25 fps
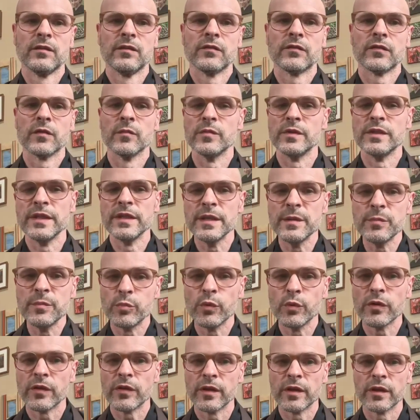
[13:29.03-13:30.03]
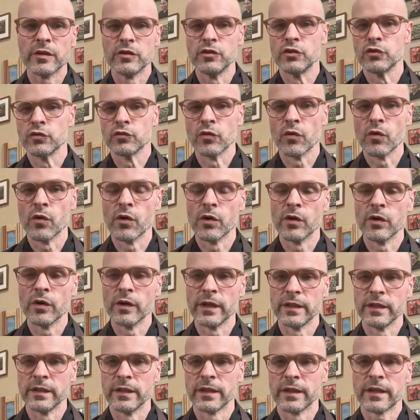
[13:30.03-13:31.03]
from deep within a drawer
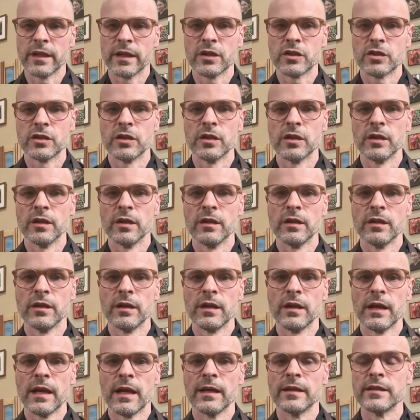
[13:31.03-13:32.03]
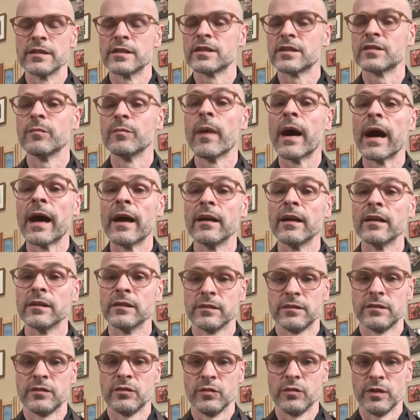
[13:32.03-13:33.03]
in the kitchen and smile
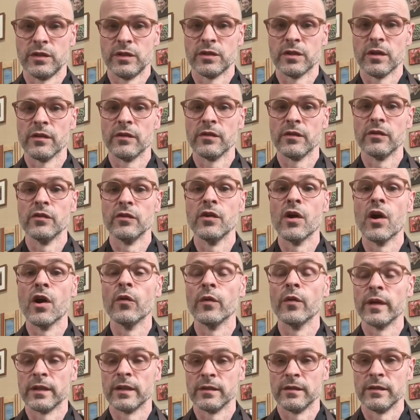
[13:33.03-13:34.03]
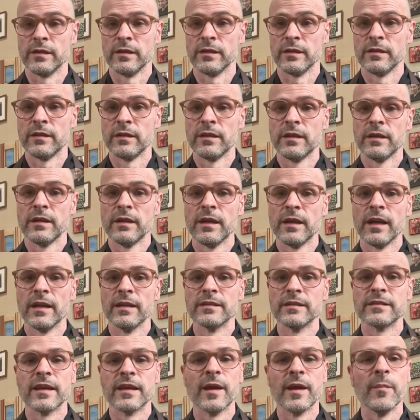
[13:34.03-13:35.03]
to each other knowingly and
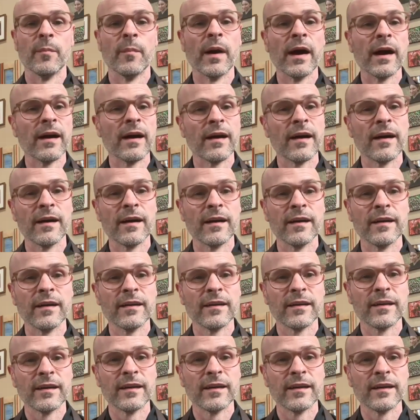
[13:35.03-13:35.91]
say, "Ma,"